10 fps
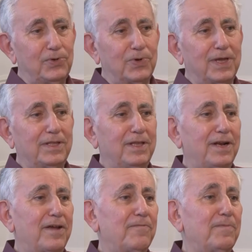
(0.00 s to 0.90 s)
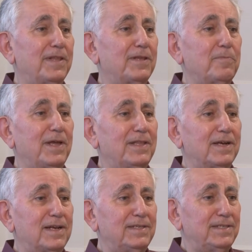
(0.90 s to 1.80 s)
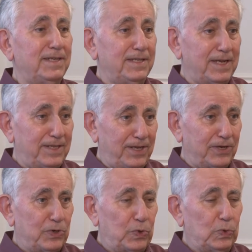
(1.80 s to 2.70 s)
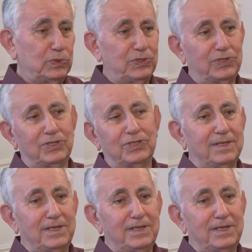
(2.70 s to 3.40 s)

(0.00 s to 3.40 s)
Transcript: You can derive mathematically synthetic routes.